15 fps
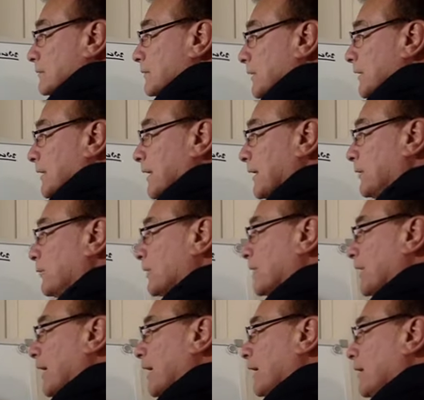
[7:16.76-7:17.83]
okay, what
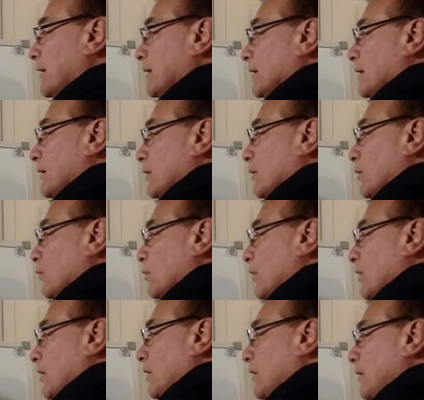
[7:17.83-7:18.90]
they
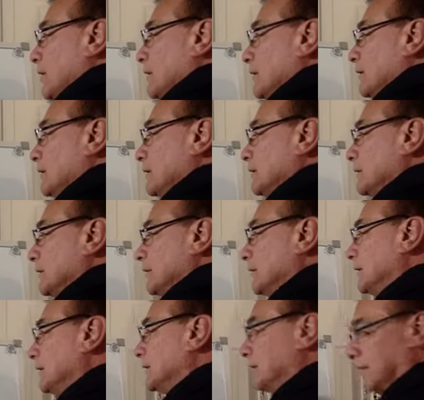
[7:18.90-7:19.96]
were
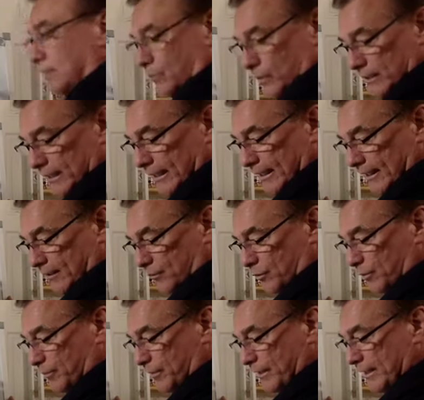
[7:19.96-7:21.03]
and what they
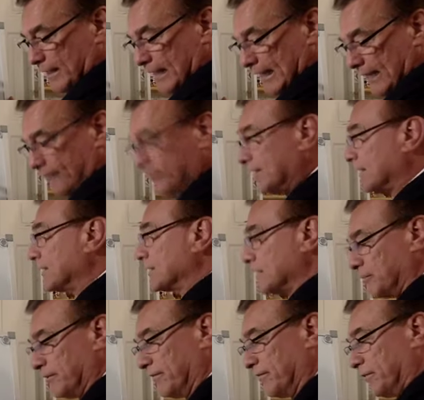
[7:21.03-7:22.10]
would be after, so
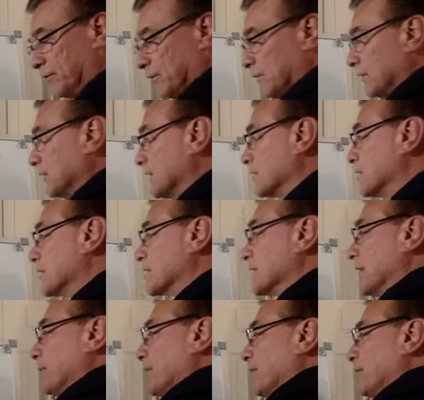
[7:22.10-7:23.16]
before, let's just
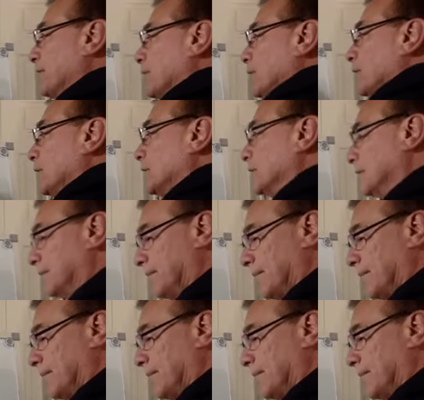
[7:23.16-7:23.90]
say before,